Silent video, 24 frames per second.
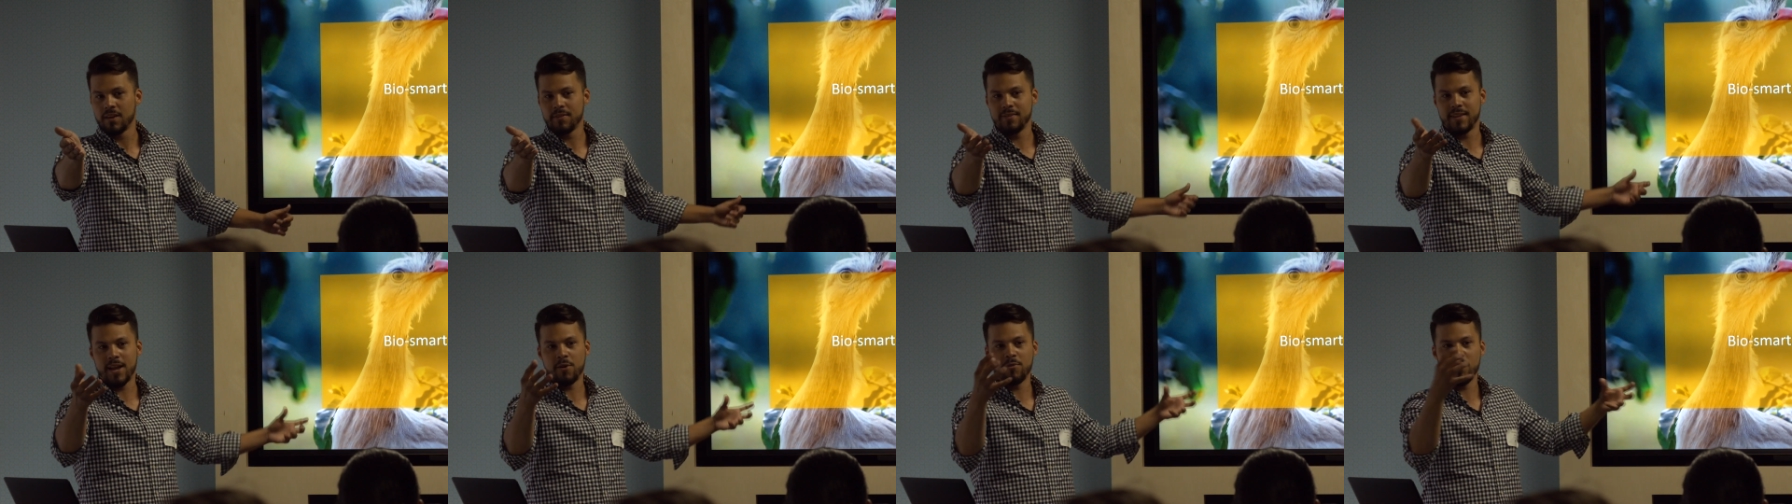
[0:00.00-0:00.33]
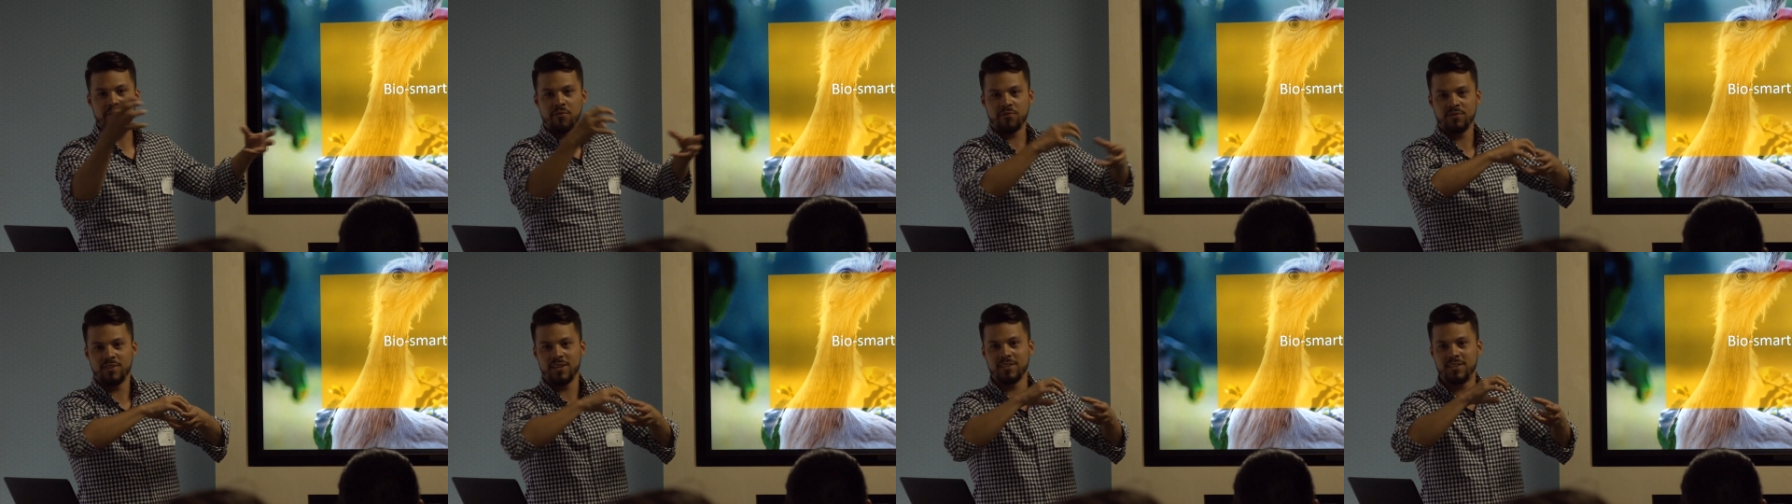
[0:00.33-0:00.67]
that
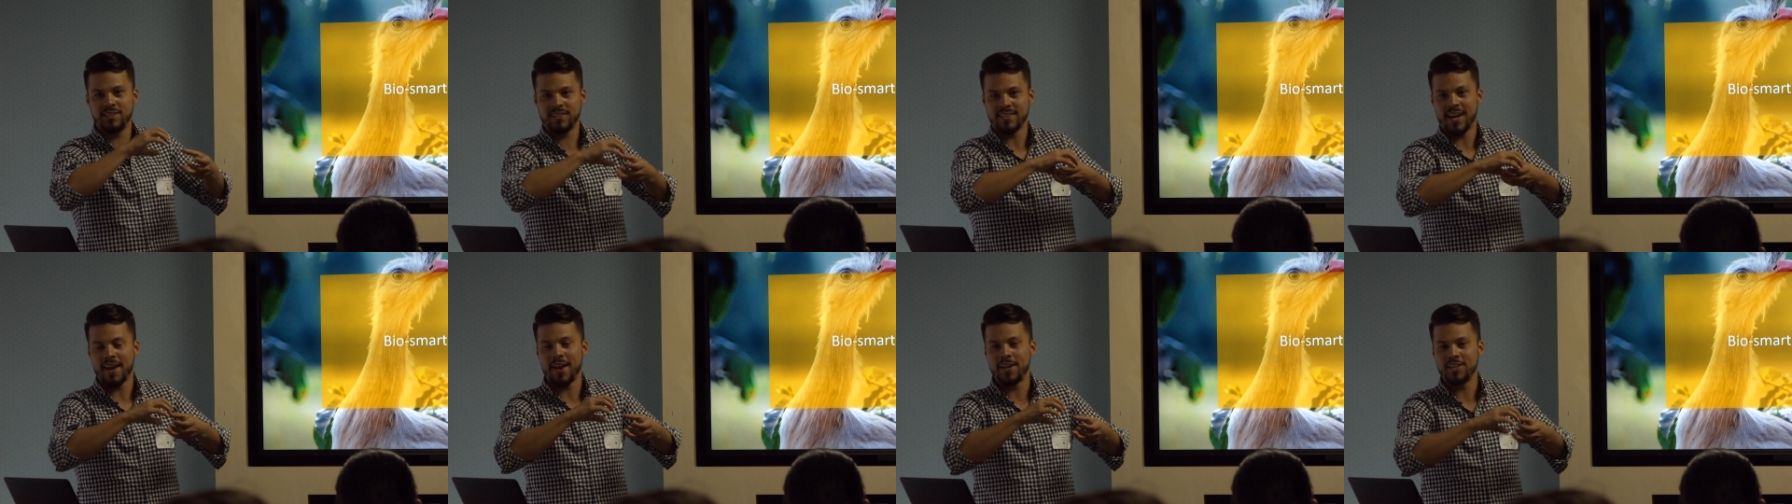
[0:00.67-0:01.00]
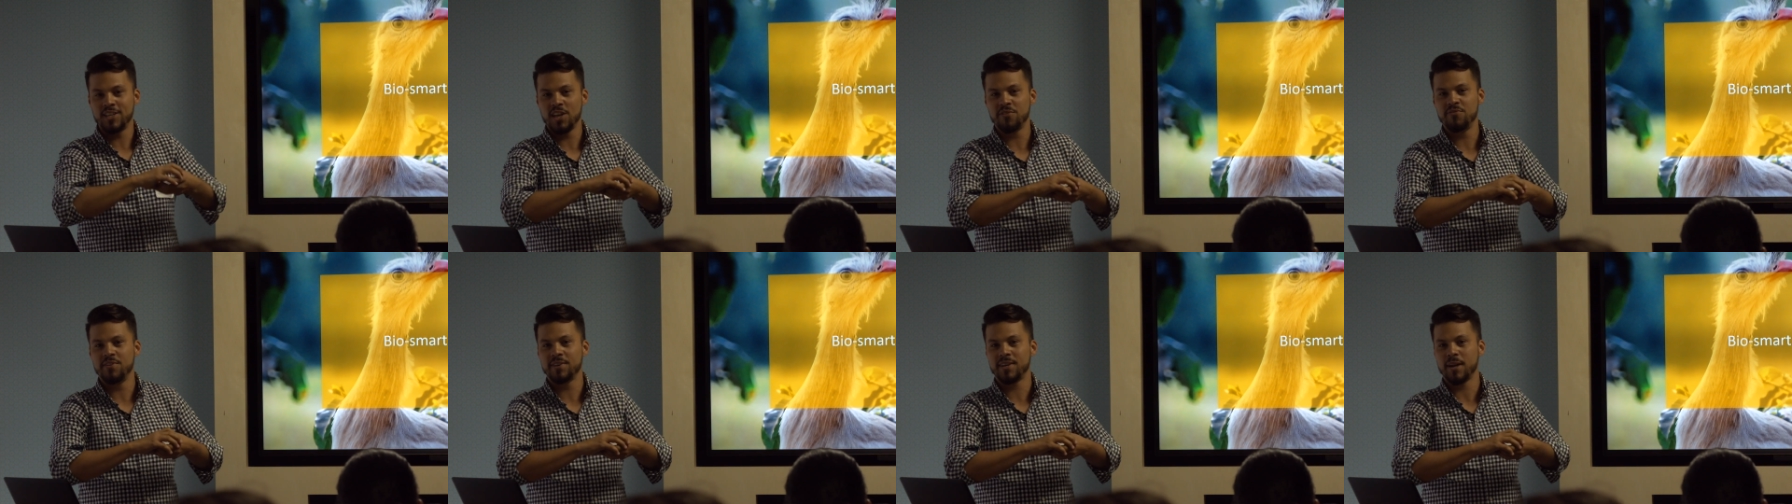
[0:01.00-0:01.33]
with this
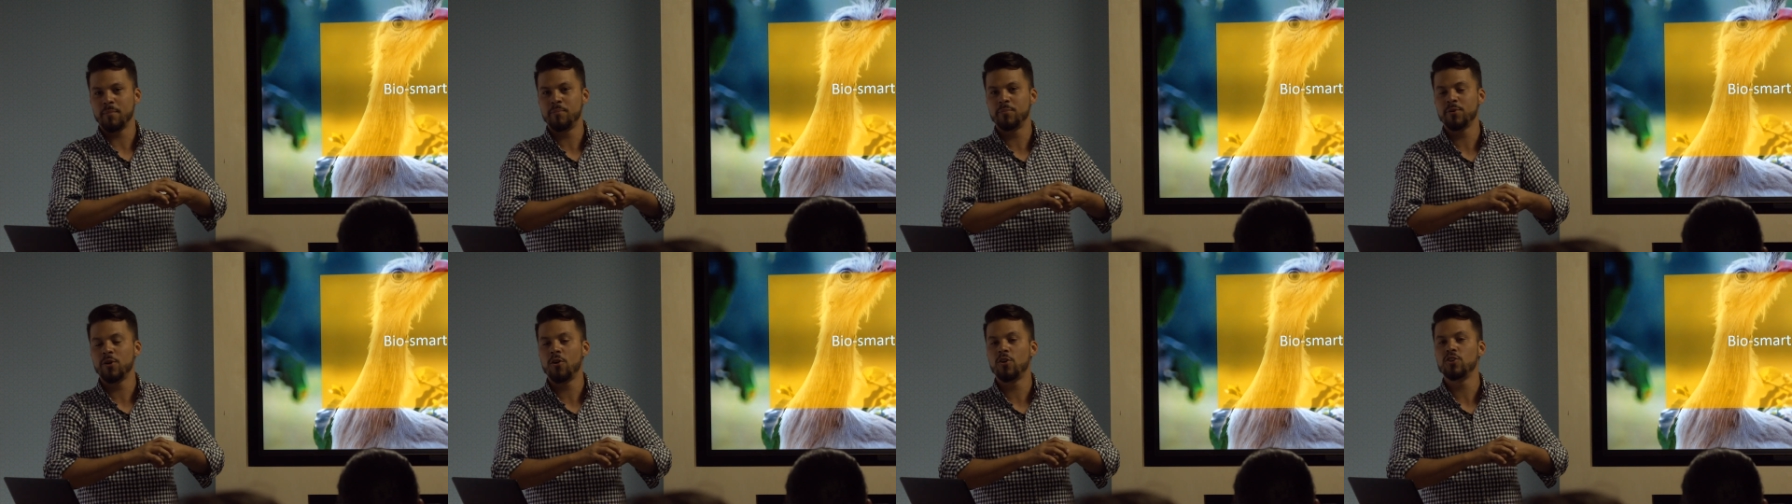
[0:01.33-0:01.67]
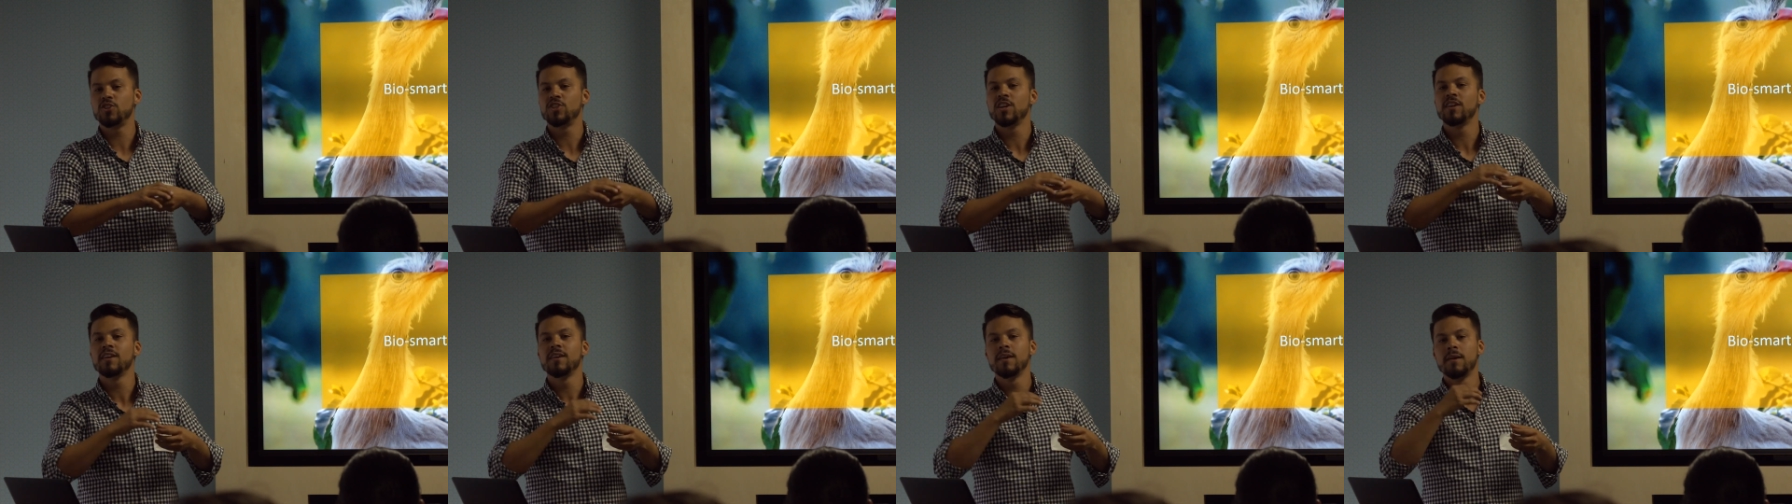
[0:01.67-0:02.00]
scientific
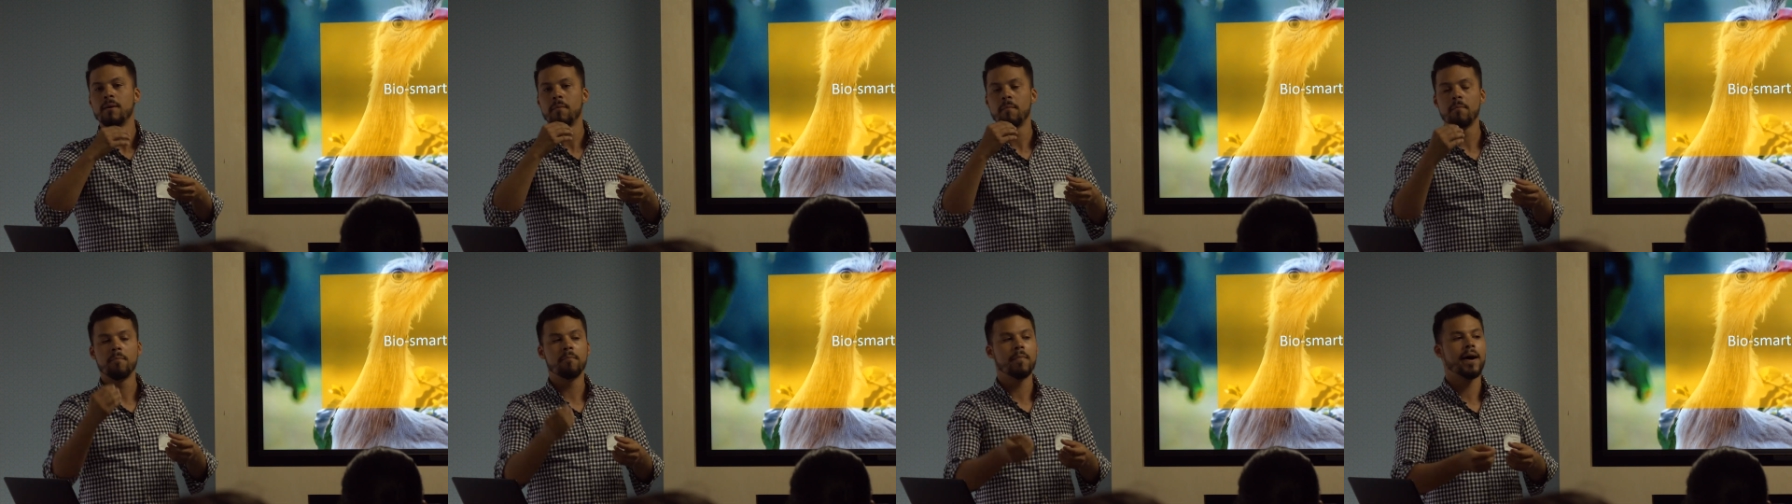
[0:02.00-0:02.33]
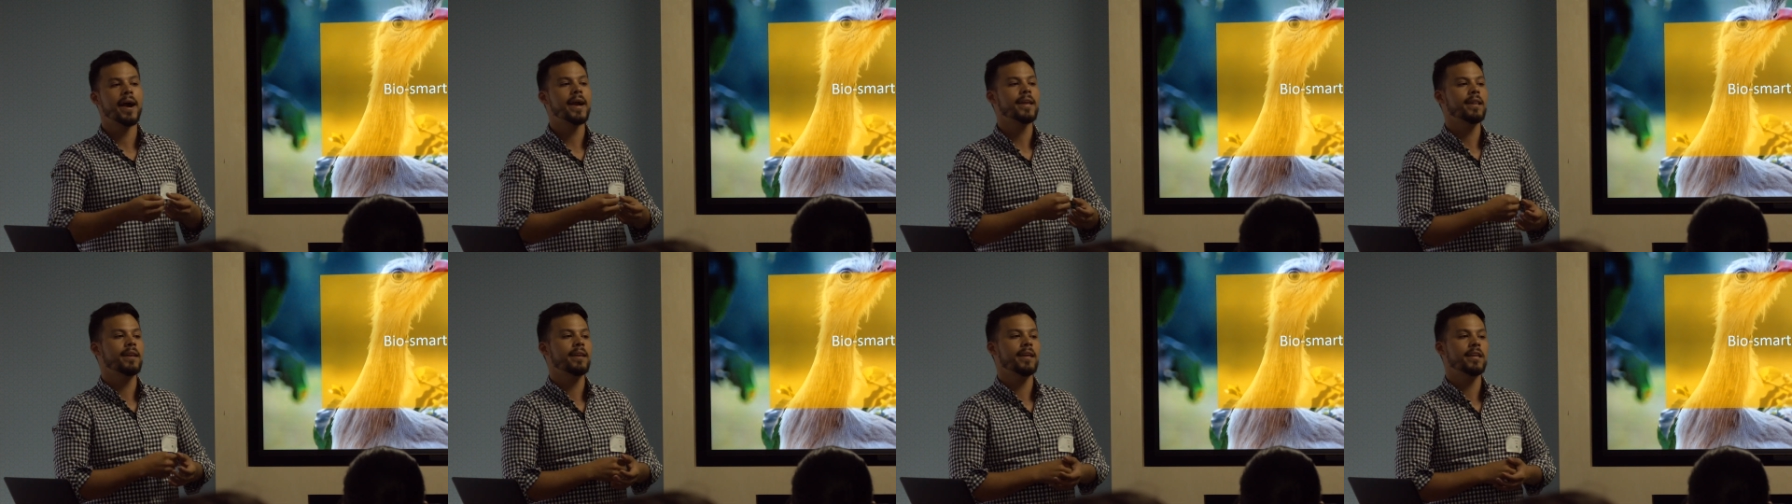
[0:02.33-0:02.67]
approach
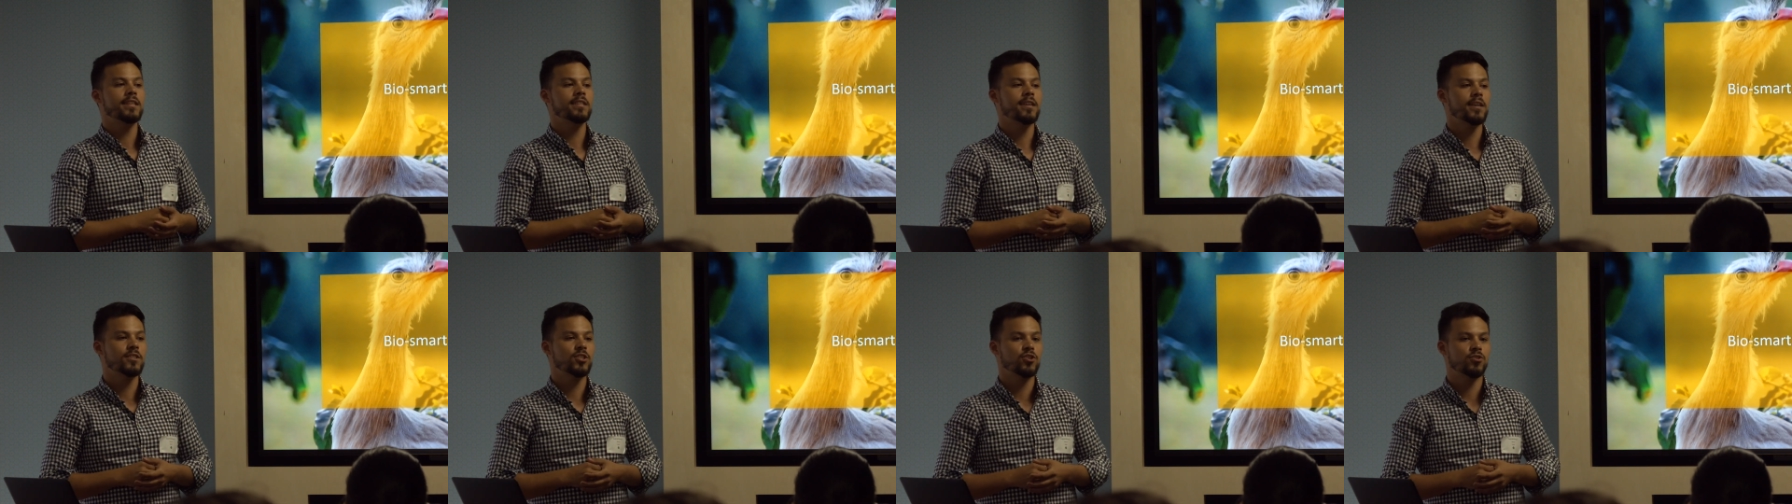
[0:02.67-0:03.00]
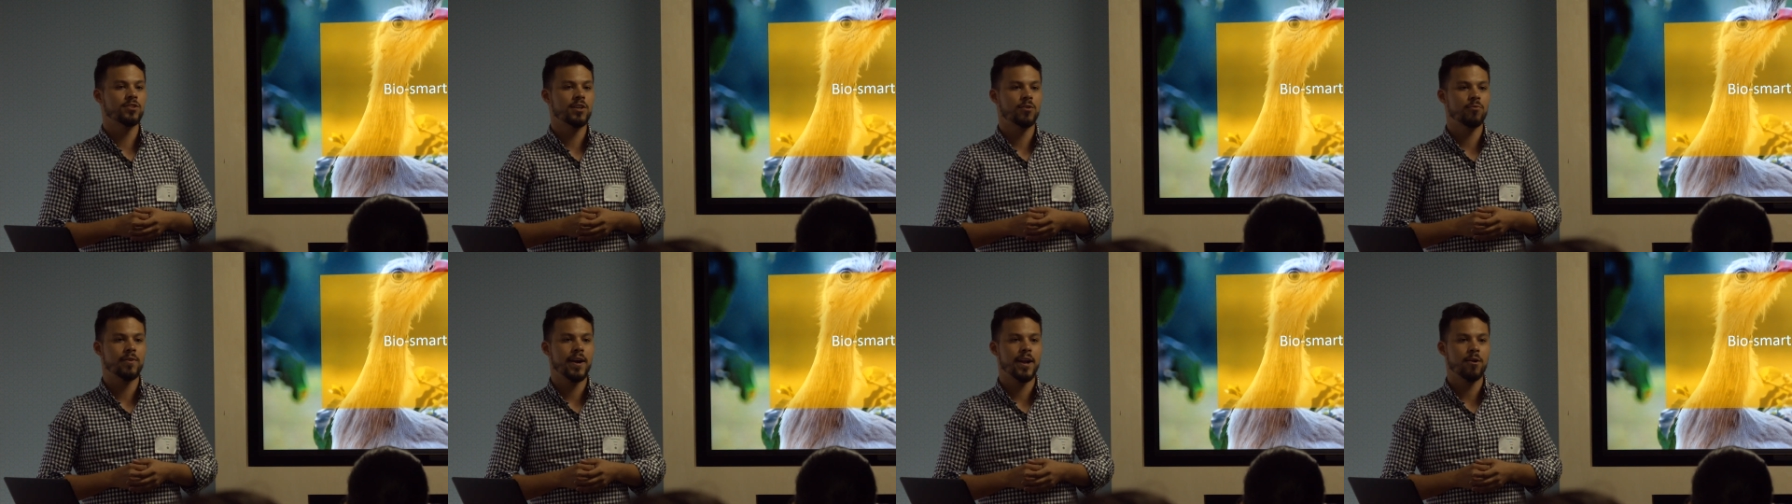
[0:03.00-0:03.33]
might lead us to
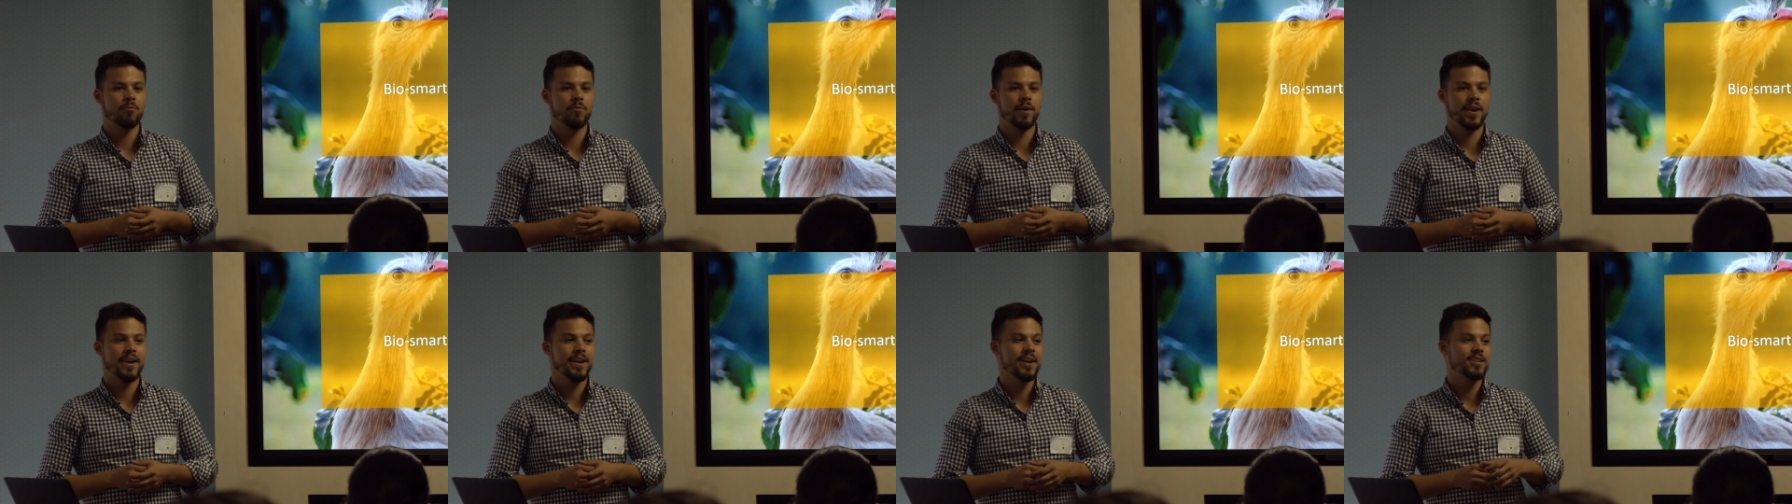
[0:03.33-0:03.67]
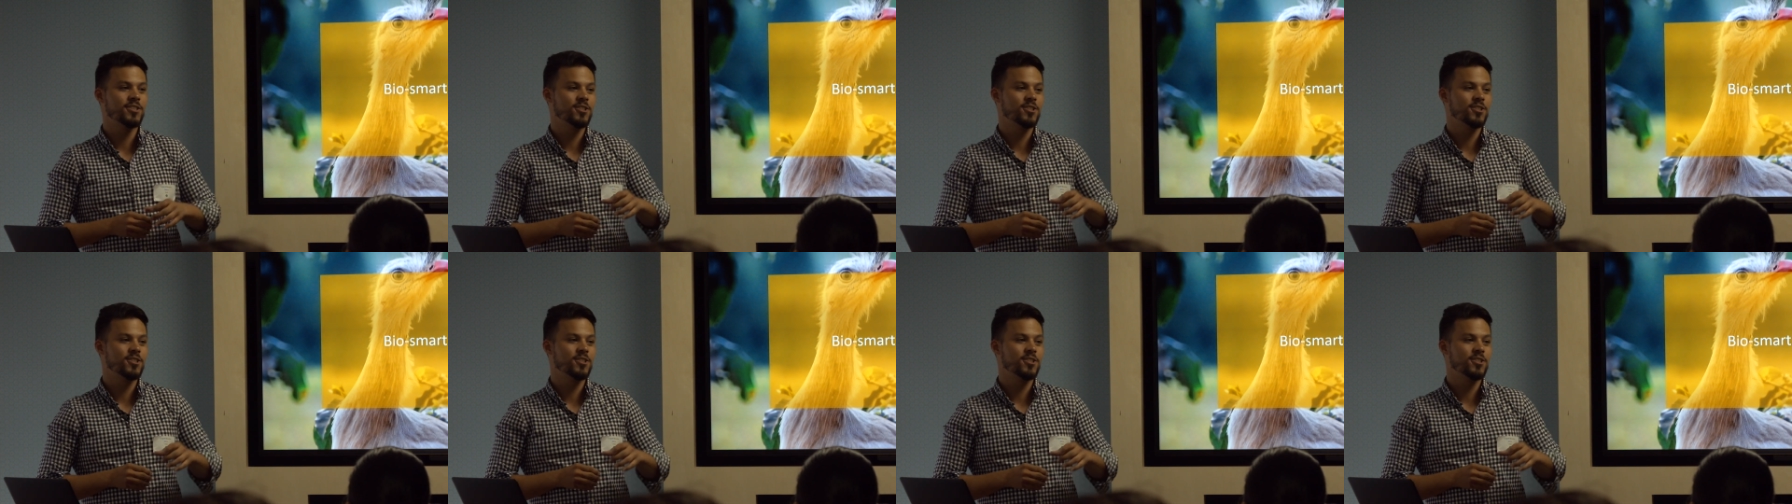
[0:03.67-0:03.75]
the right way.